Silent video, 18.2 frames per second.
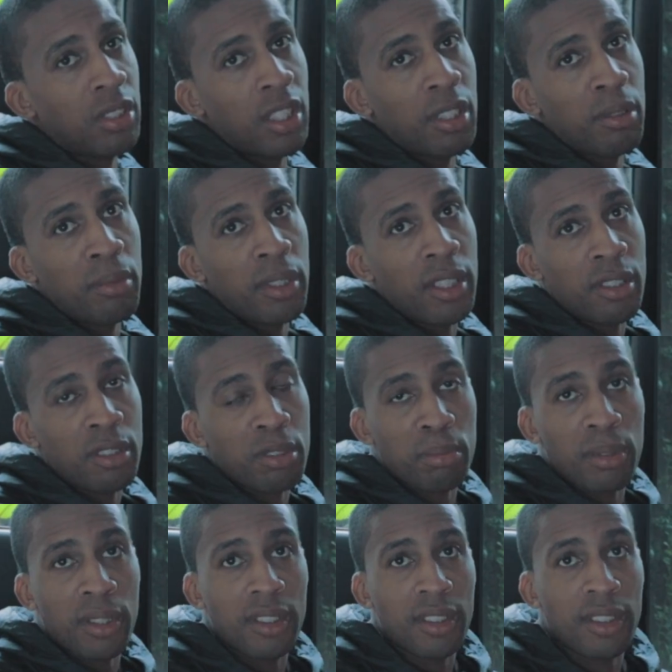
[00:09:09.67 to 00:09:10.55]
thumbnails,
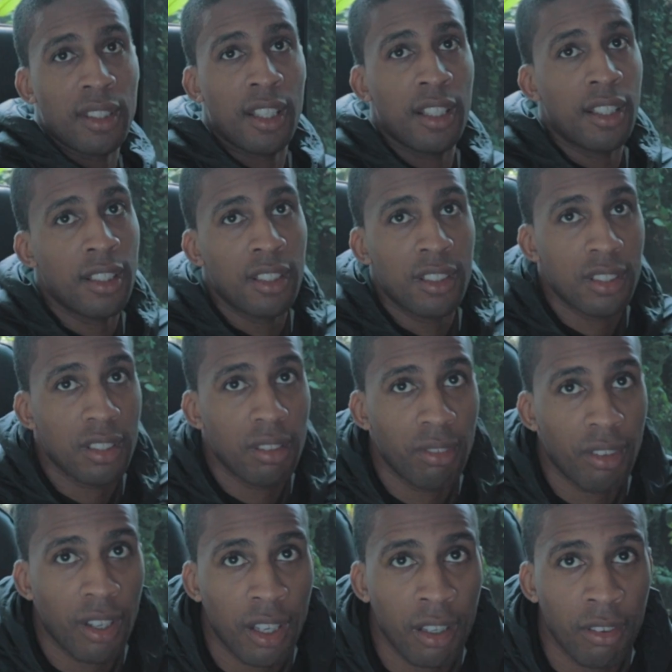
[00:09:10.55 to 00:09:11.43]
but they didn't
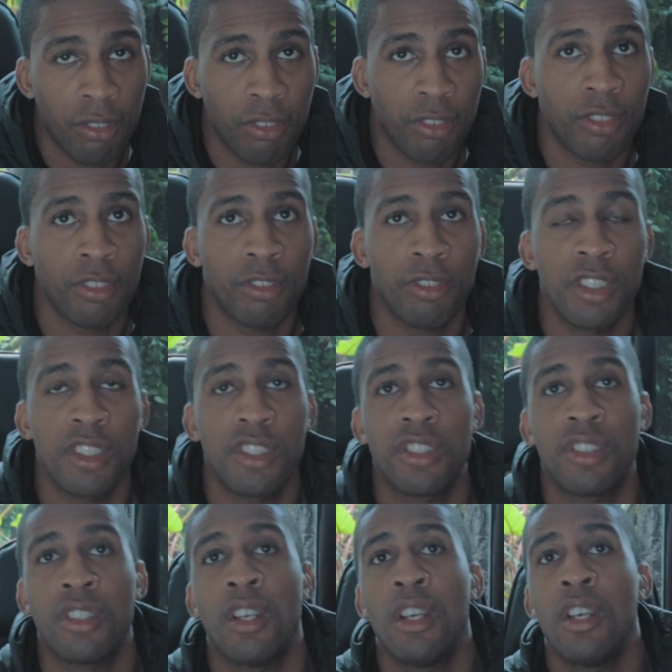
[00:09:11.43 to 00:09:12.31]
survive,
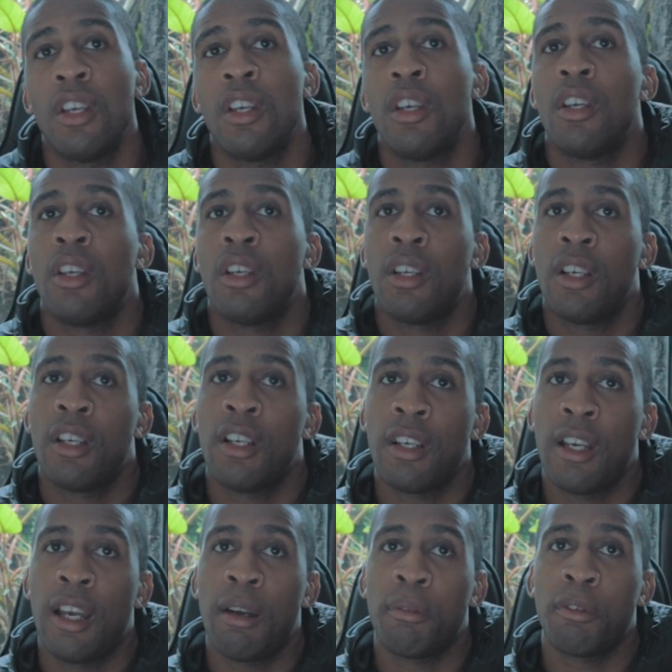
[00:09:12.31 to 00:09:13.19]
which
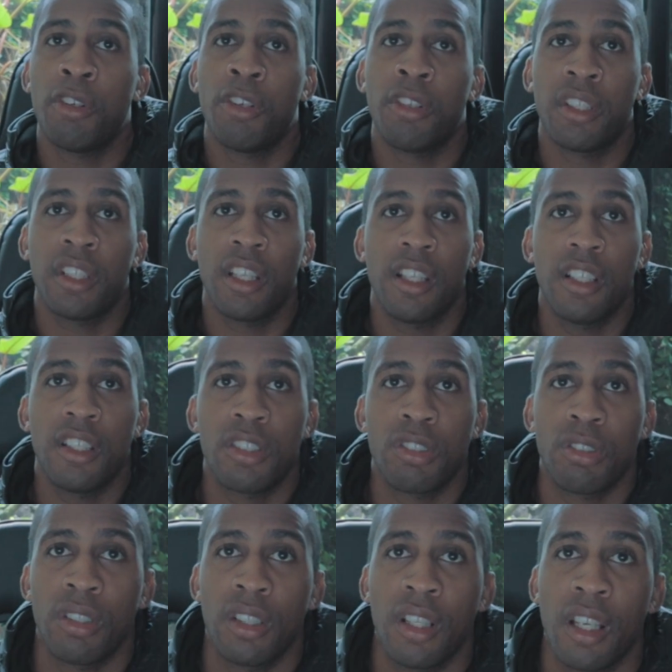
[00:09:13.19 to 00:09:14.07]
I'm going to get
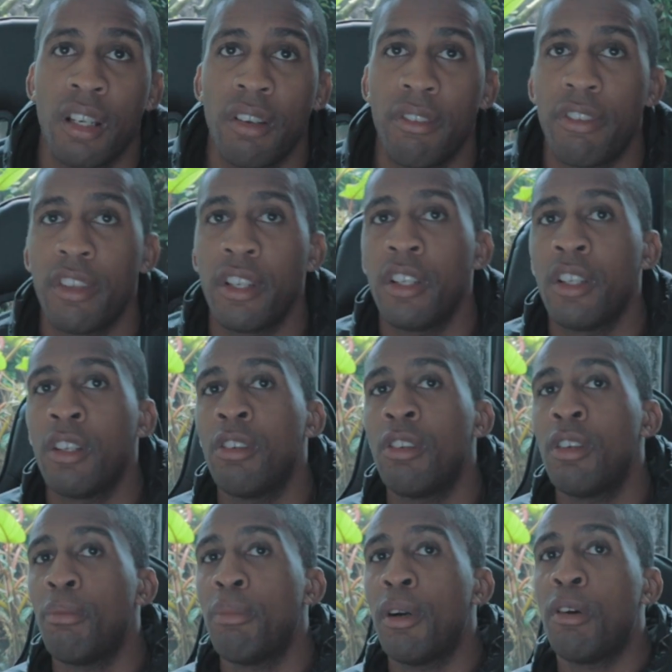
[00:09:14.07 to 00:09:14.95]
into a later
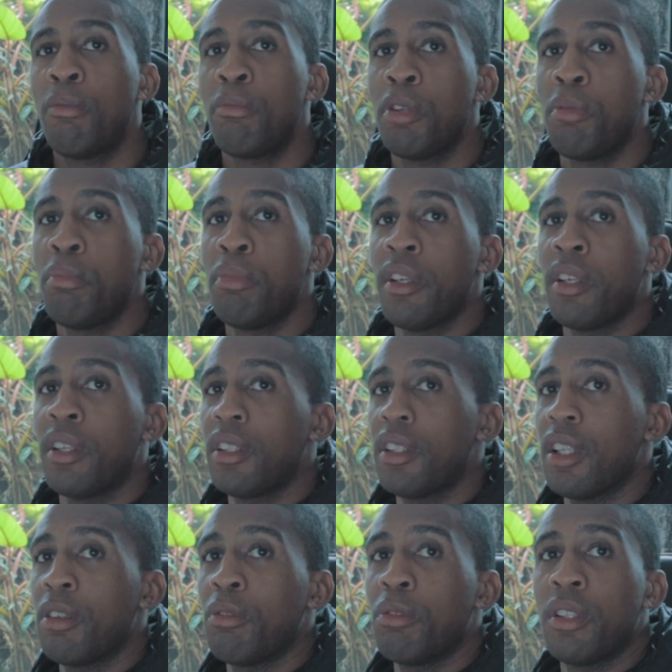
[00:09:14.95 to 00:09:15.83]
video about me
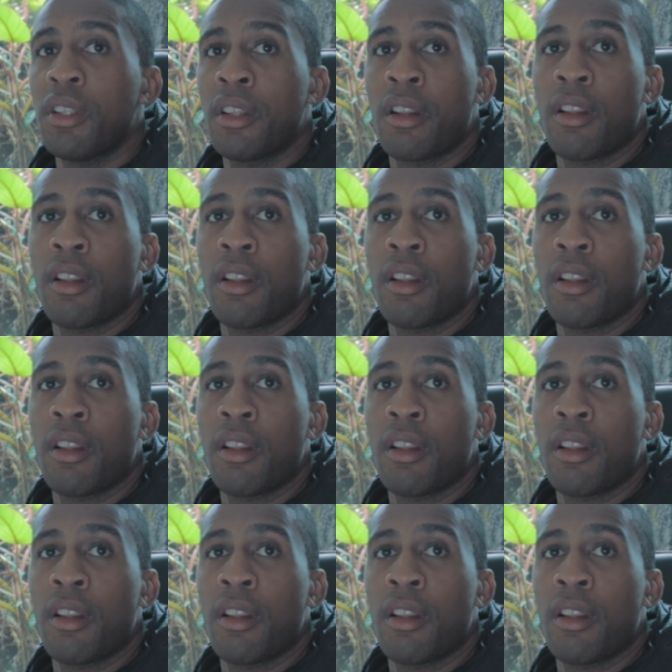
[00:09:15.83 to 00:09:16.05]
being done with